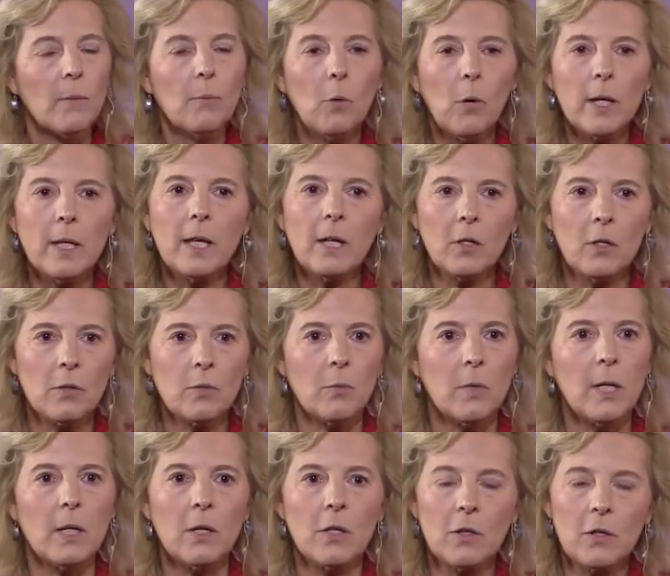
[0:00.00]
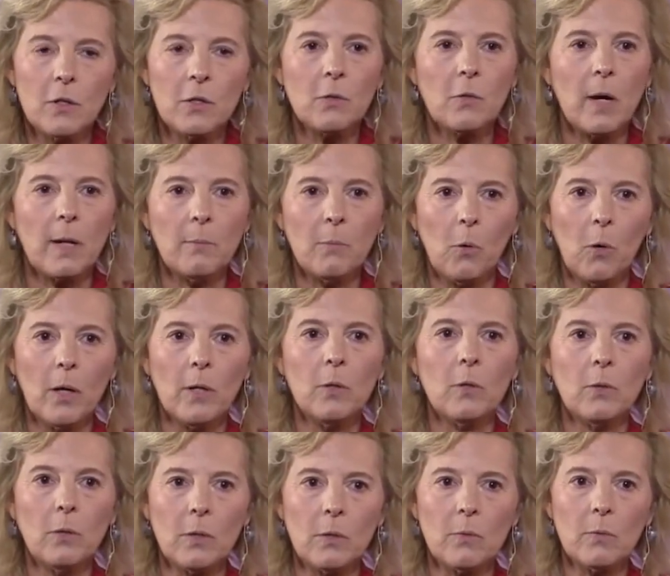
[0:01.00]
a boy that could read, a 3rd grade boy
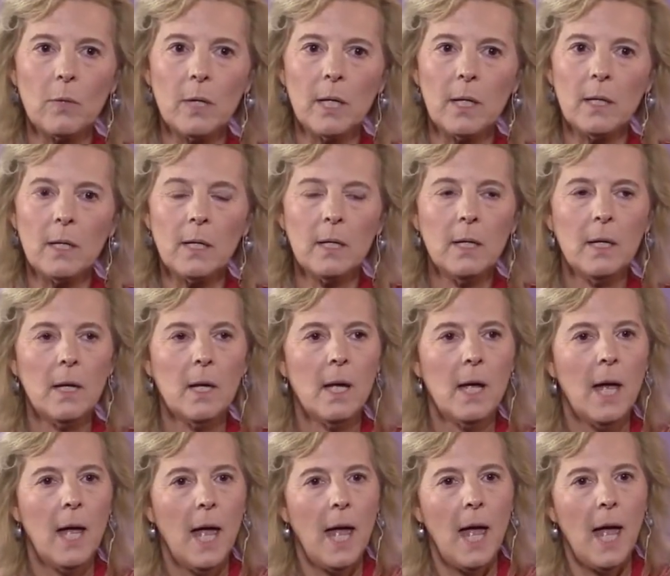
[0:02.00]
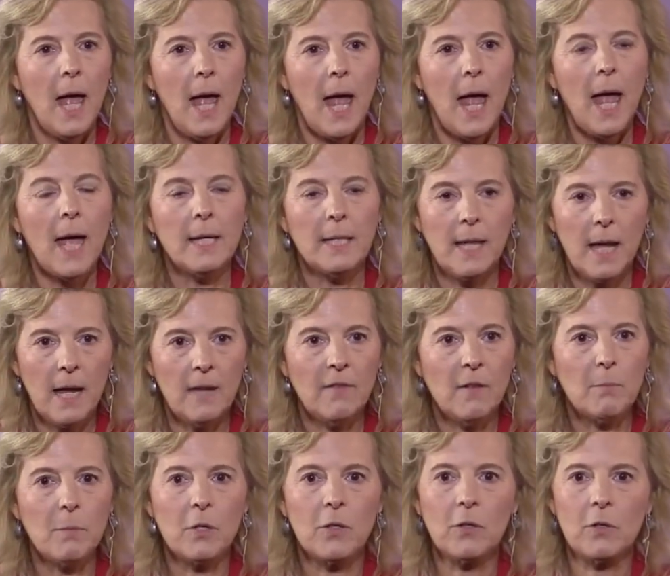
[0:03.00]
who could read, and gave
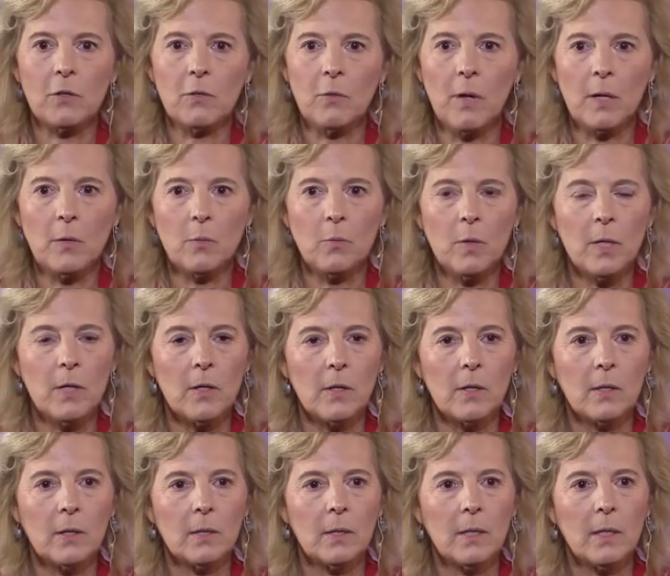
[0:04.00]
him a 3rd grade reader.